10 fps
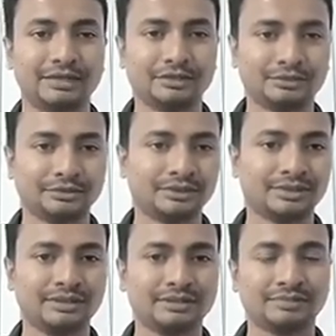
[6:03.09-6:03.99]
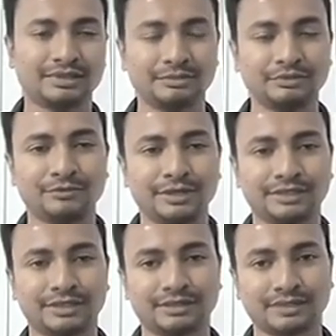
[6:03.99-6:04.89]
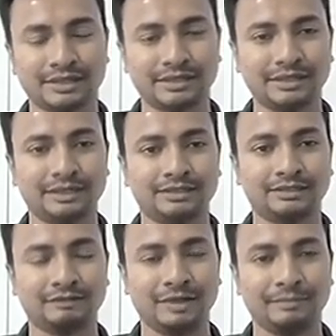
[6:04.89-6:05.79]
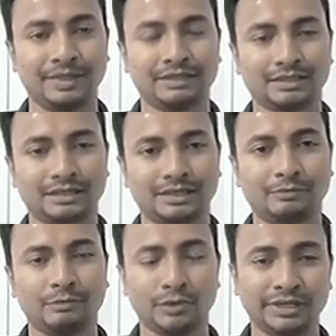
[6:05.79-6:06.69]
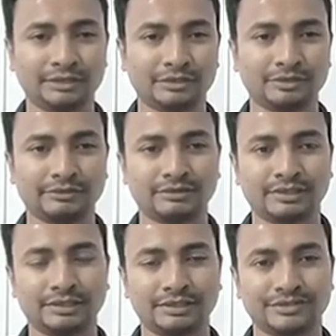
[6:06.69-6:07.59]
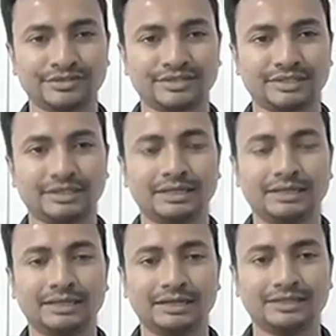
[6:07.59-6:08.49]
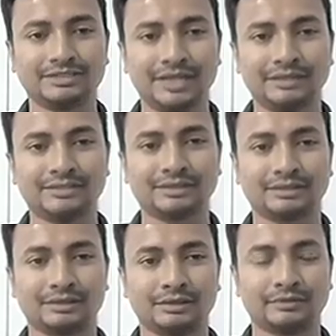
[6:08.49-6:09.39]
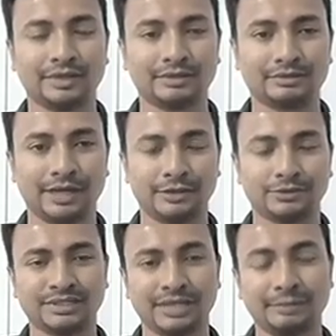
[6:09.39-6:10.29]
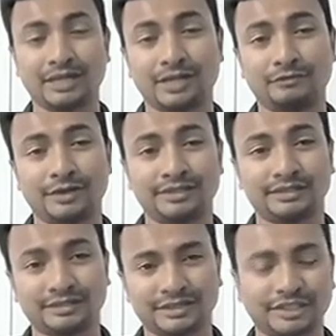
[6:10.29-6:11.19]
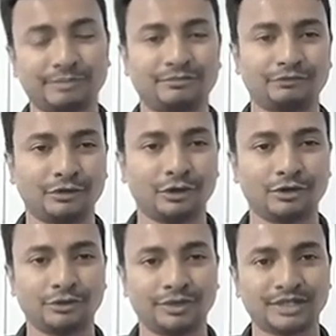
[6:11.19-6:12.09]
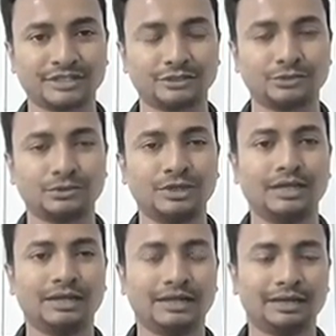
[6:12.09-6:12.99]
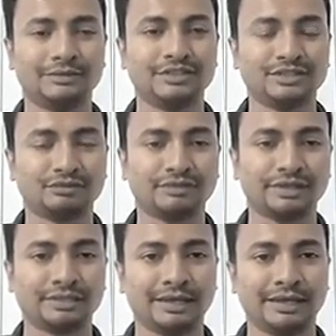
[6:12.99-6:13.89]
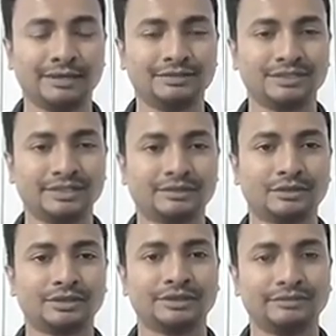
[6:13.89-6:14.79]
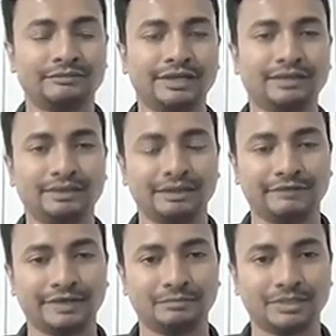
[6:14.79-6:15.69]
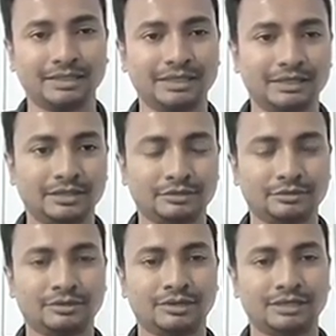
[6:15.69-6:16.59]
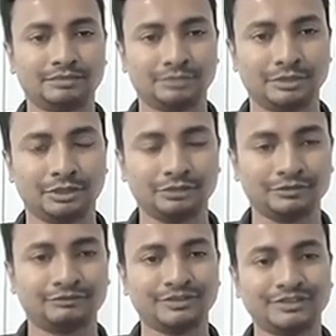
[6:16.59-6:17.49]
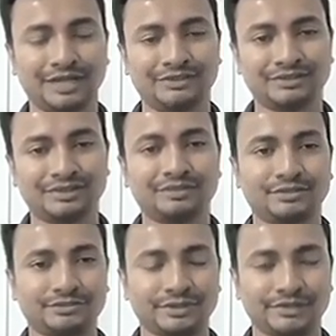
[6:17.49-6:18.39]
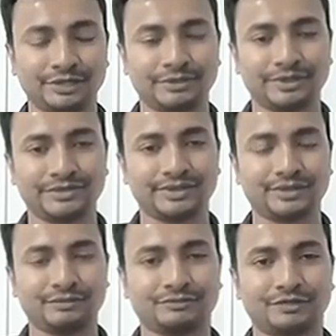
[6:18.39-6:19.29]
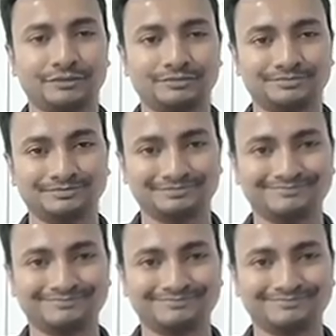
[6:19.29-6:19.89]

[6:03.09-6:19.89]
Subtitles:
Okay. So these are some of the work that is currently under development. Ammonia is also one of the interesting challenges where hydrogen can be converted and shipped for longer duration to regions where energy is not very easily available. All right. So a lot of different challenges there which we are trying to address as of now.